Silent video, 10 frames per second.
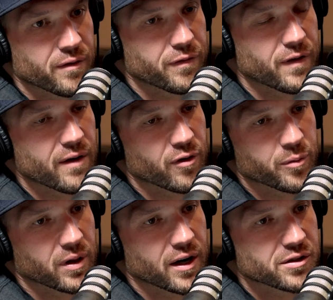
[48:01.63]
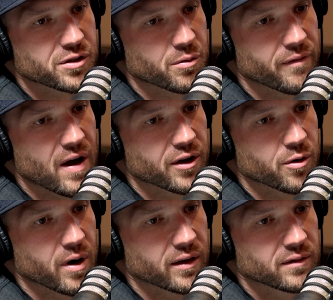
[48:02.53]
favorite players to
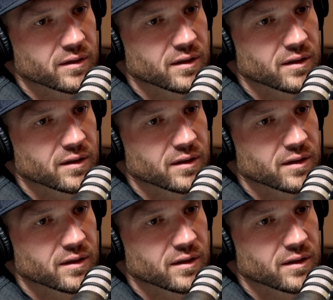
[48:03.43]
evaluate?